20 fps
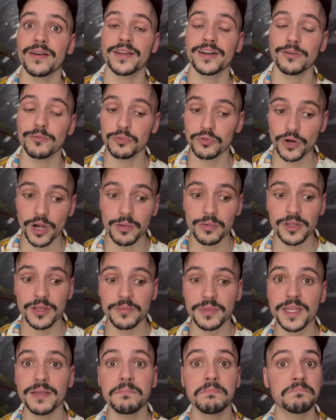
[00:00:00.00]
It'll probably
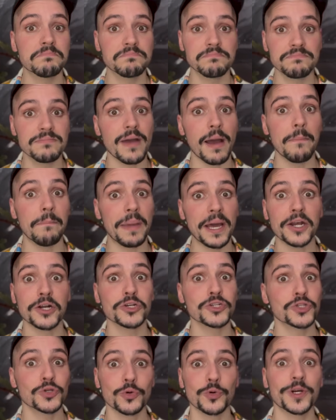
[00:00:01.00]
be a better
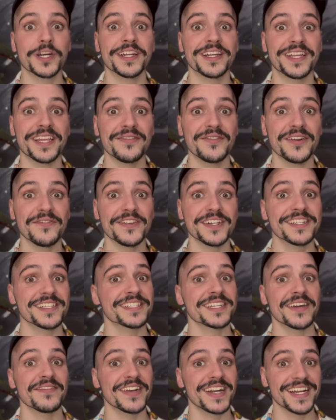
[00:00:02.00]
story, even if it doesn't
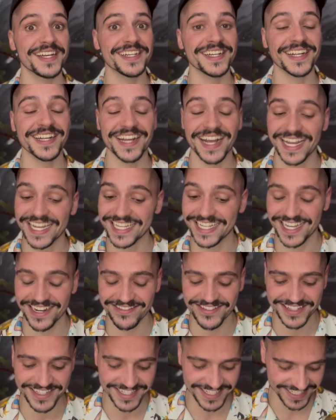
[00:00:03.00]
have an ending, I
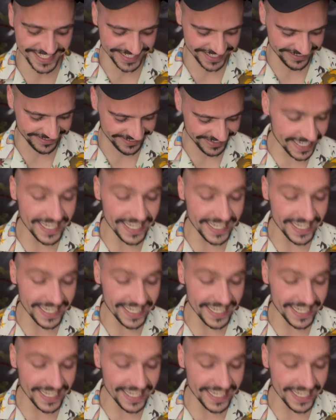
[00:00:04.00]
guarantee you.